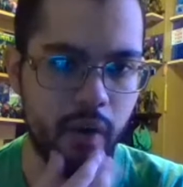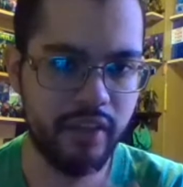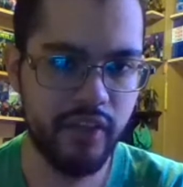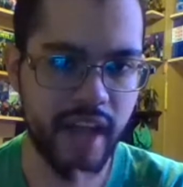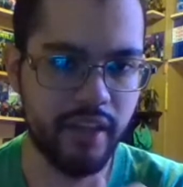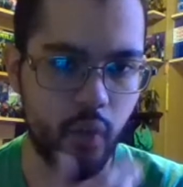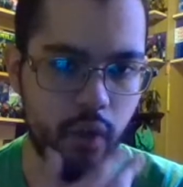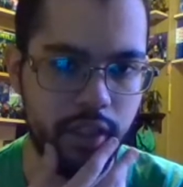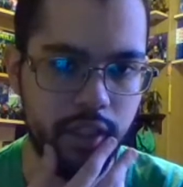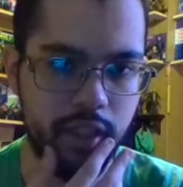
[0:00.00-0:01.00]
exactly
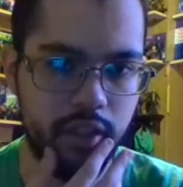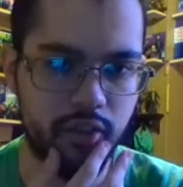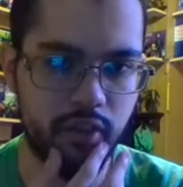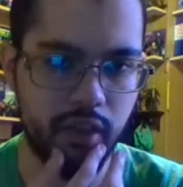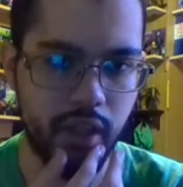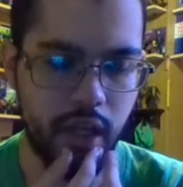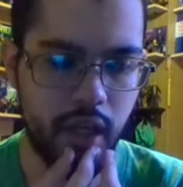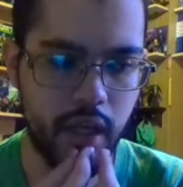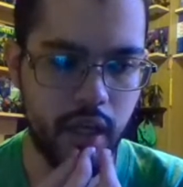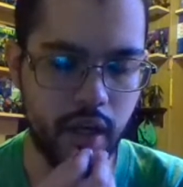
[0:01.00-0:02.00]
what it is.
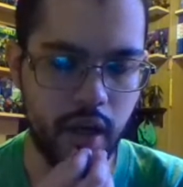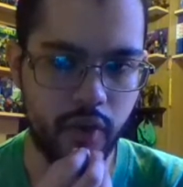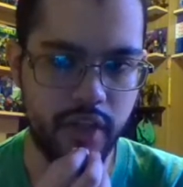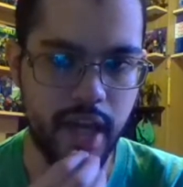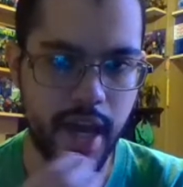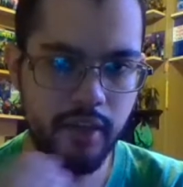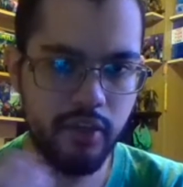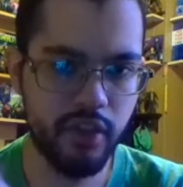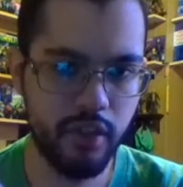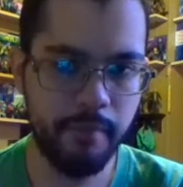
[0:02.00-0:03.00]
Yeah,
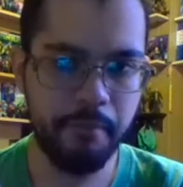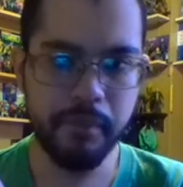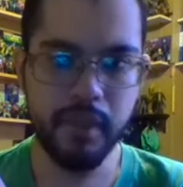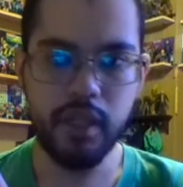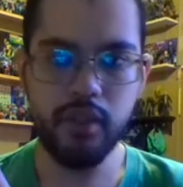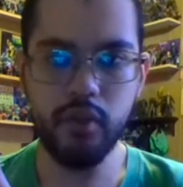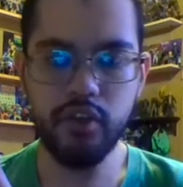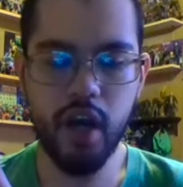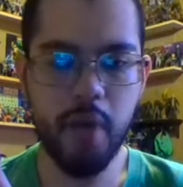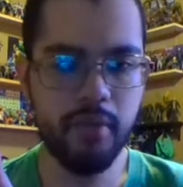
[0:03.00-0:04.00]
there was
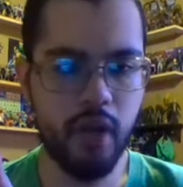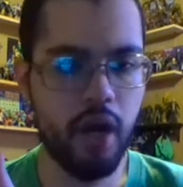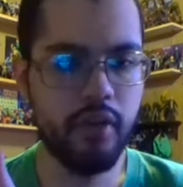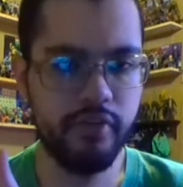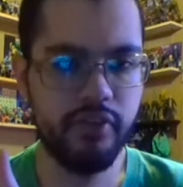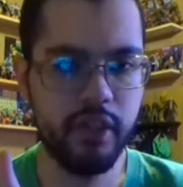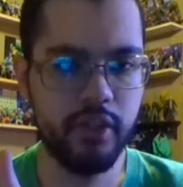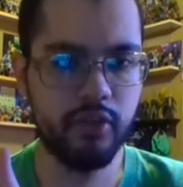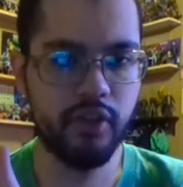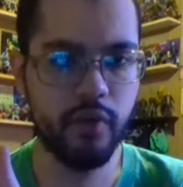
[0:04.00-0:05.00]
a couple of other
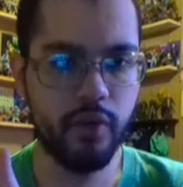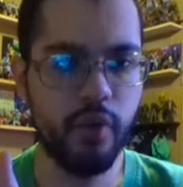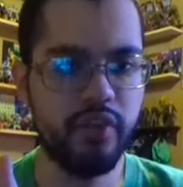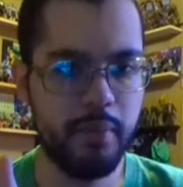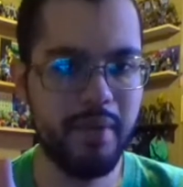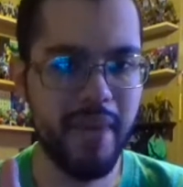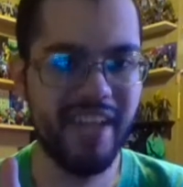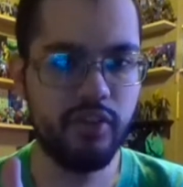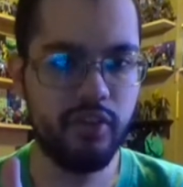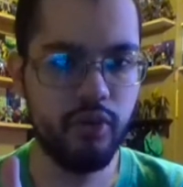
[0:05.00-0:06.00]
figures that were going to be
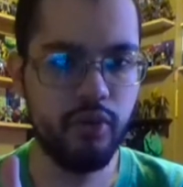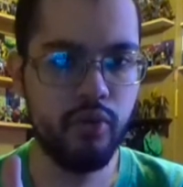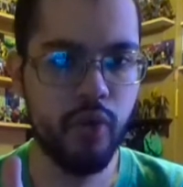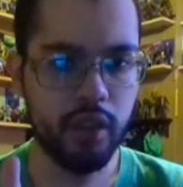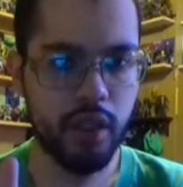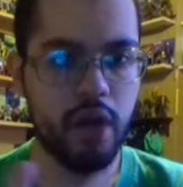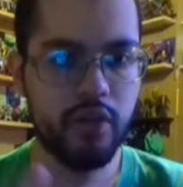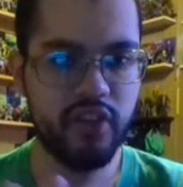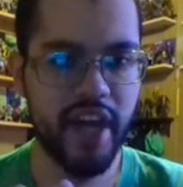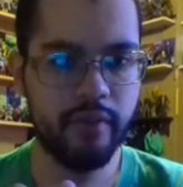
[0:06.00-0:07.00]
made too,
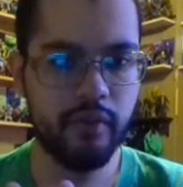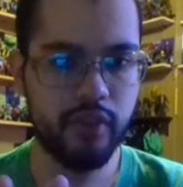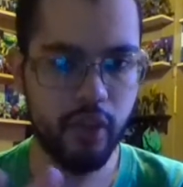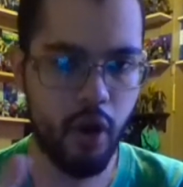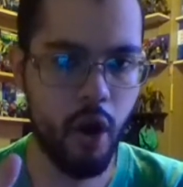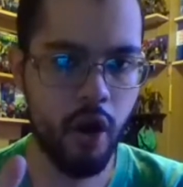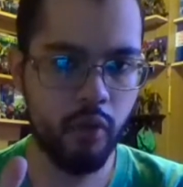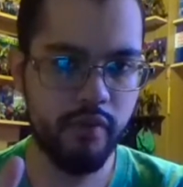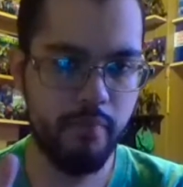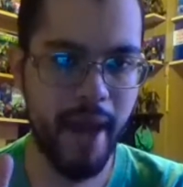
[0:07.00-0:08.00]
alongside with the
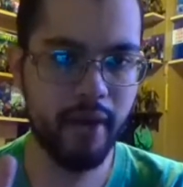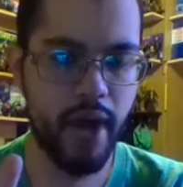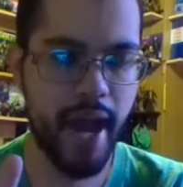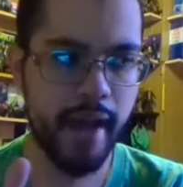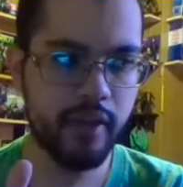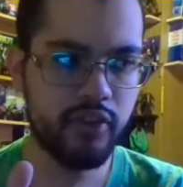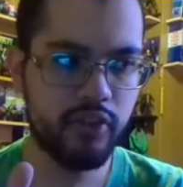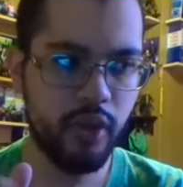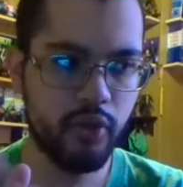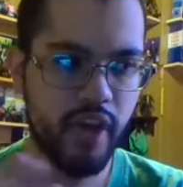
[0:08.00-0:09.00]
Kong with battle axe.
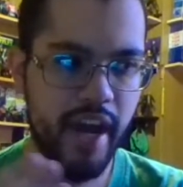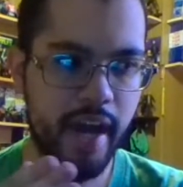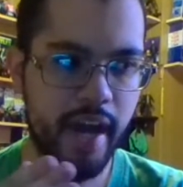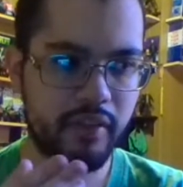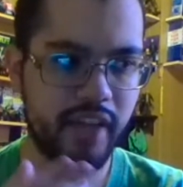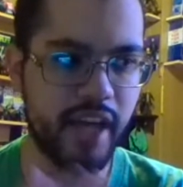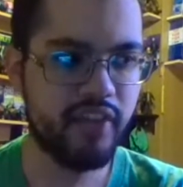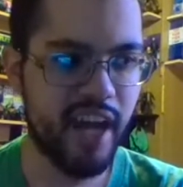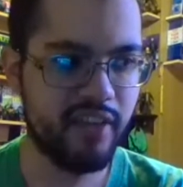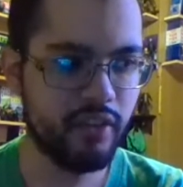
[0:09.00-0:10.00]
They also have a nice
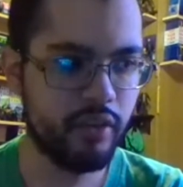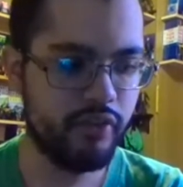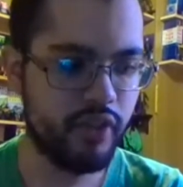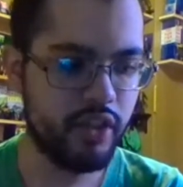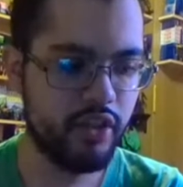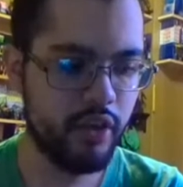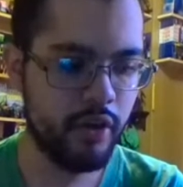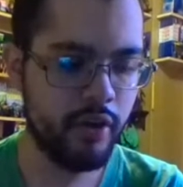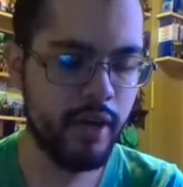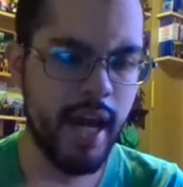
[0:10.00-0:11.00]
Godzilla
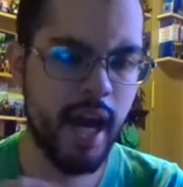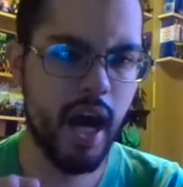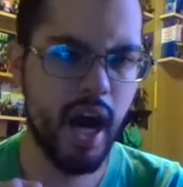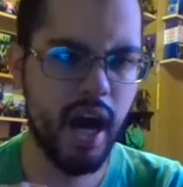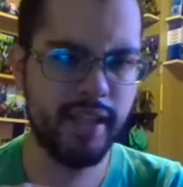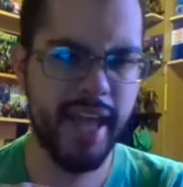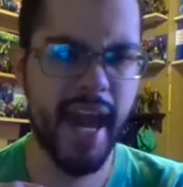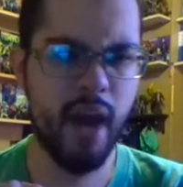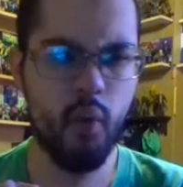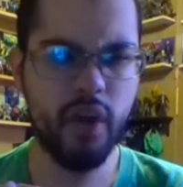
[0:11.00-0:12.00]
figure. They
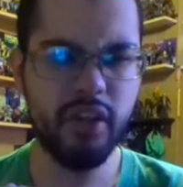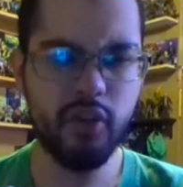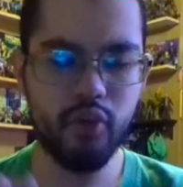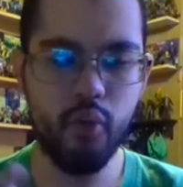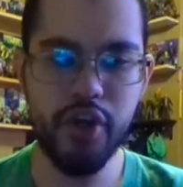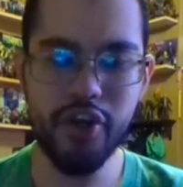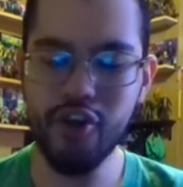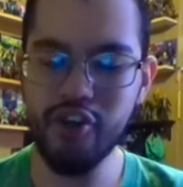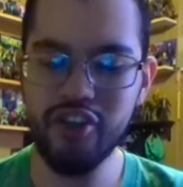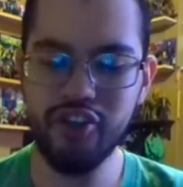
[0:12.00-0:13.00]
have one of those weird
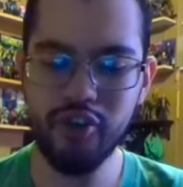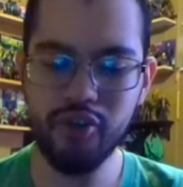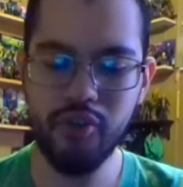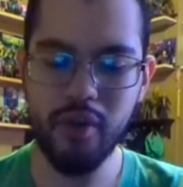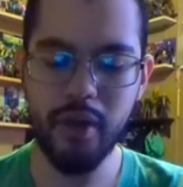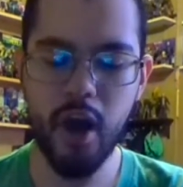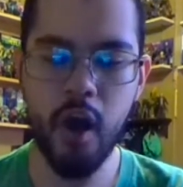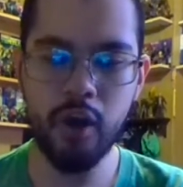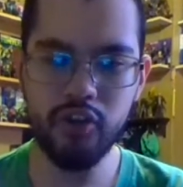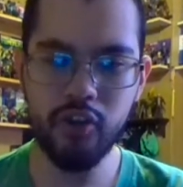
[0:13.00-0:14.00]
creatures from
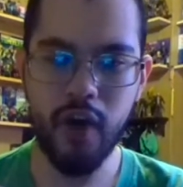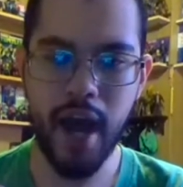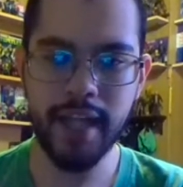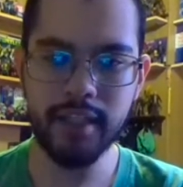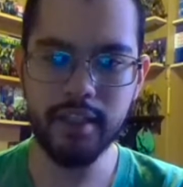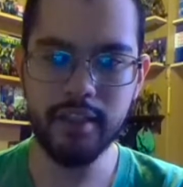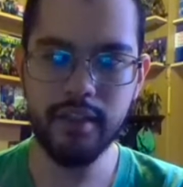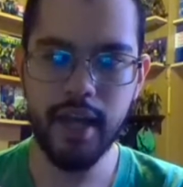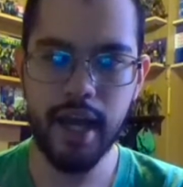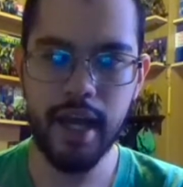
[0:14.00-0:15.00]
Kong Skull
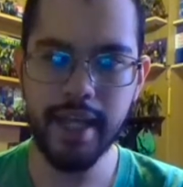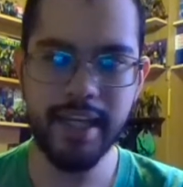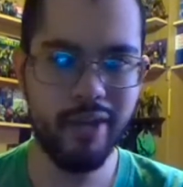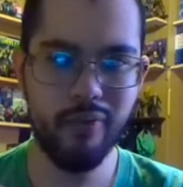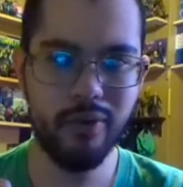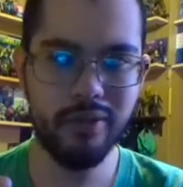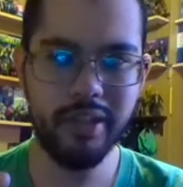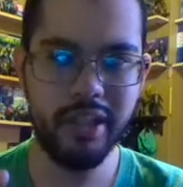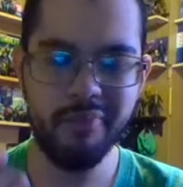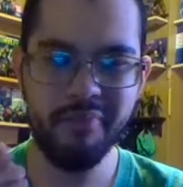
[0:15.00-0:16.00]
Island. I can't
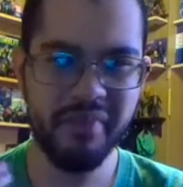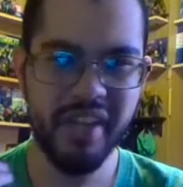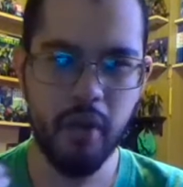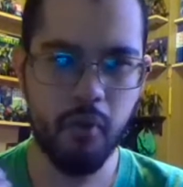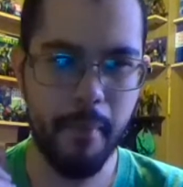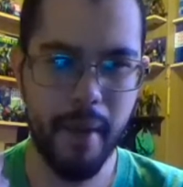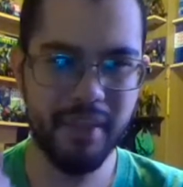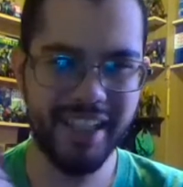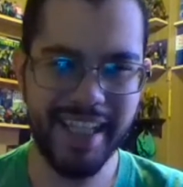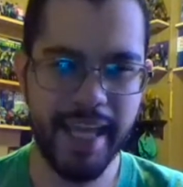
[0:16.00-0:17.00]
really
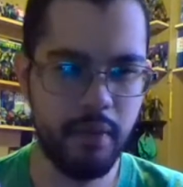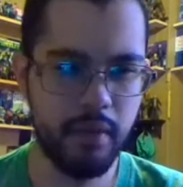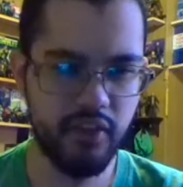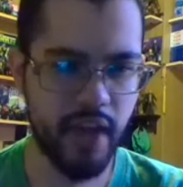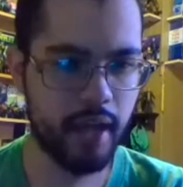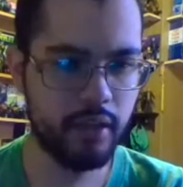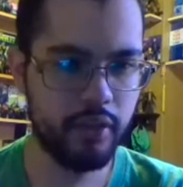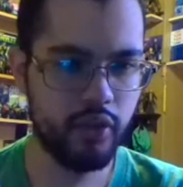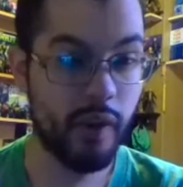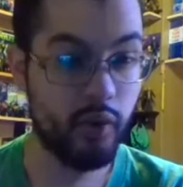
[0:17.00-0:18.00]
remember the name
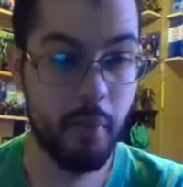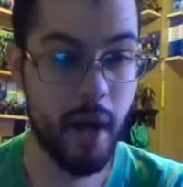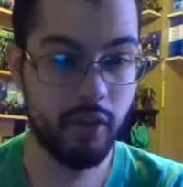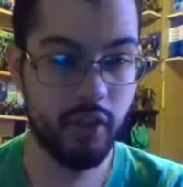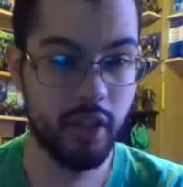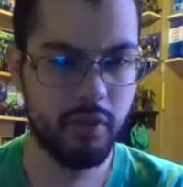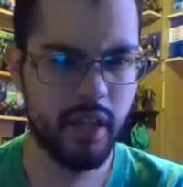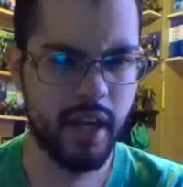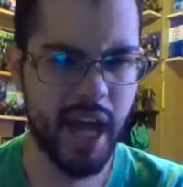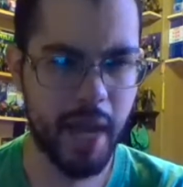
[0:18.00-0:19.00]
exactly, so I do apologize for
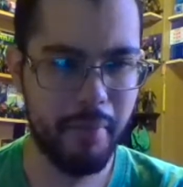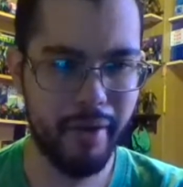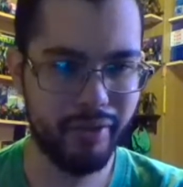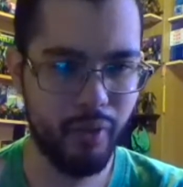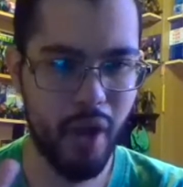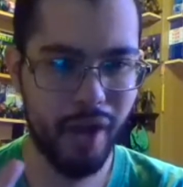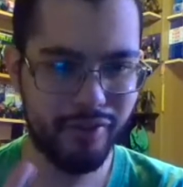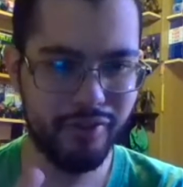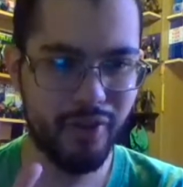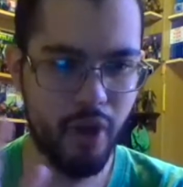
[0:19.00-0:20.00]
that. I barely
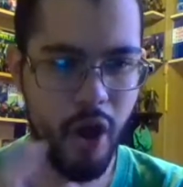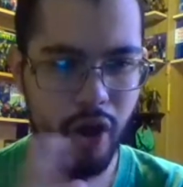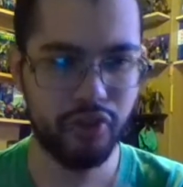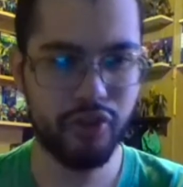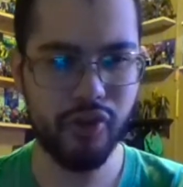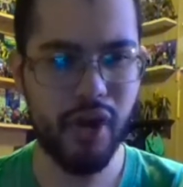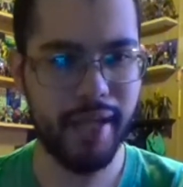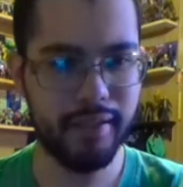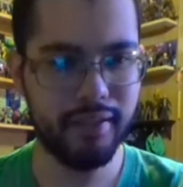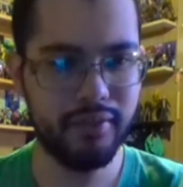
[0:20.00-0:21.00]
watch Kong Skull
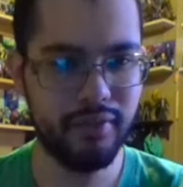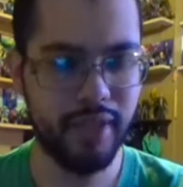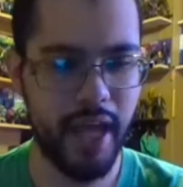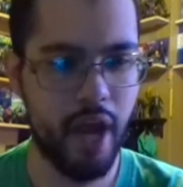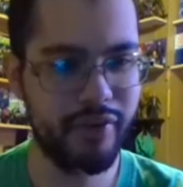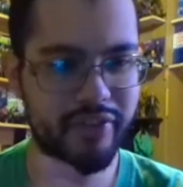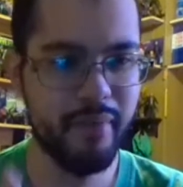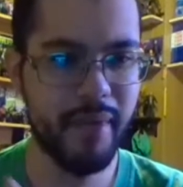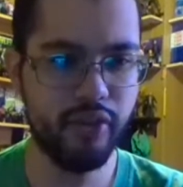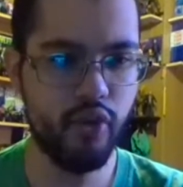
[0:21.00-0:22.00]
Island. Like every
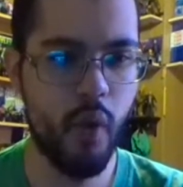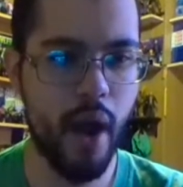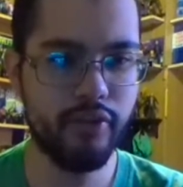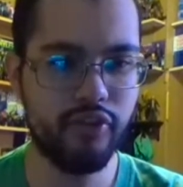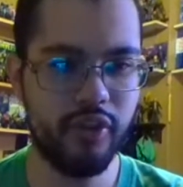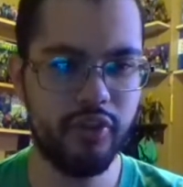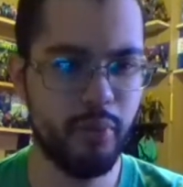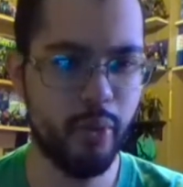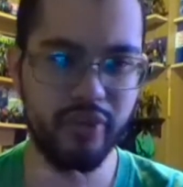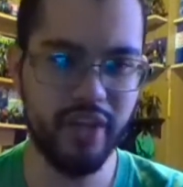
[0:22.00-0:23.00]
time I do watch it, it's
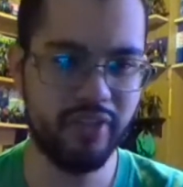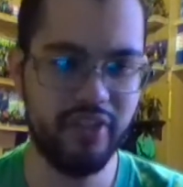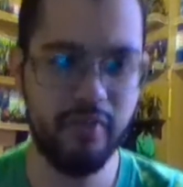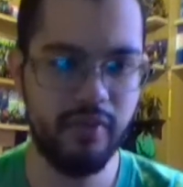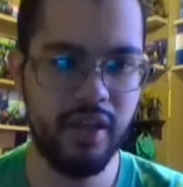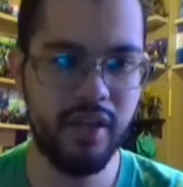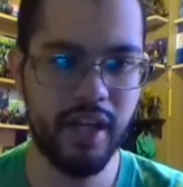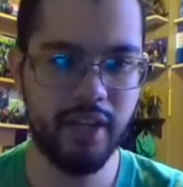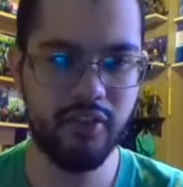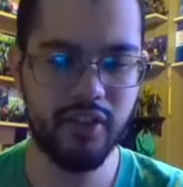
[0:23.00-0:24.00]
mostly on TV, and
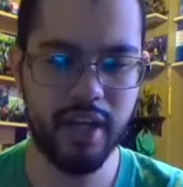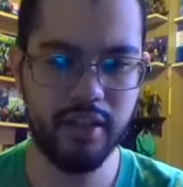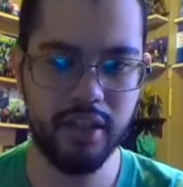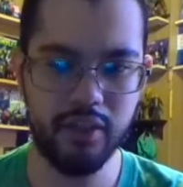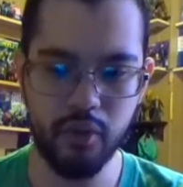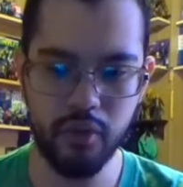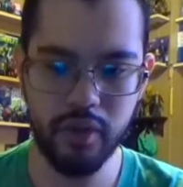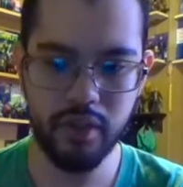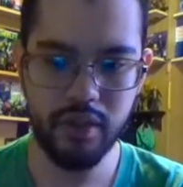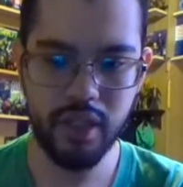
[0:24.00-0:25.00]
I just kind of ignore it.